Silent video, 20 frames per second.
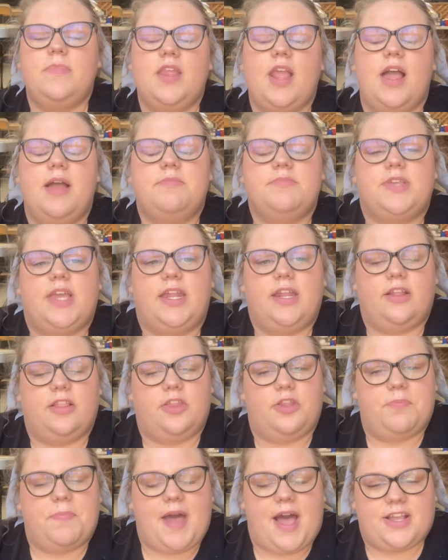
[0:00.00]
I'm getting a
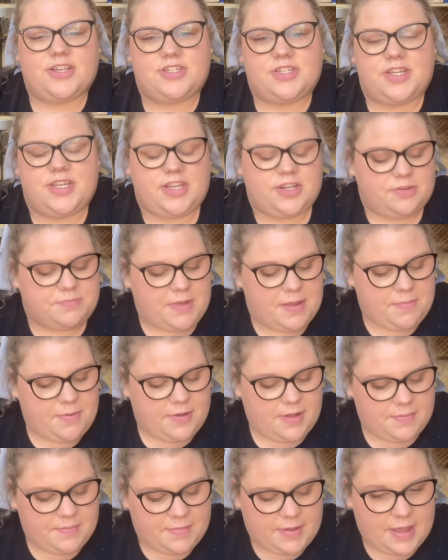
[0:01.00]
little passionate here.
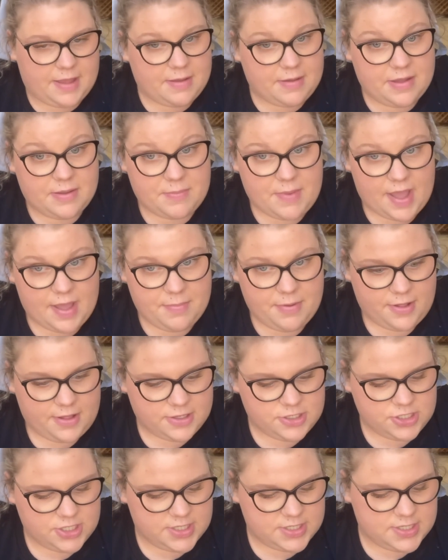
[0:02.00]
My
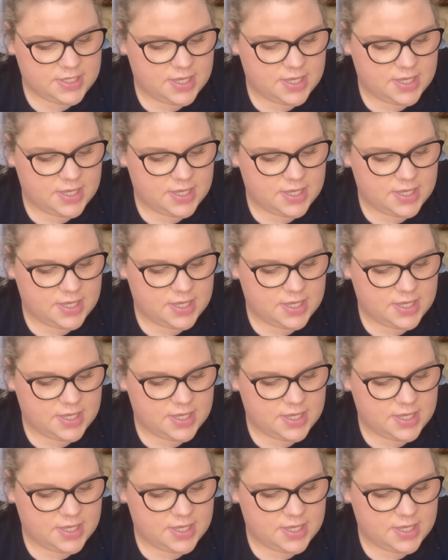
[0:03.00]
apologies.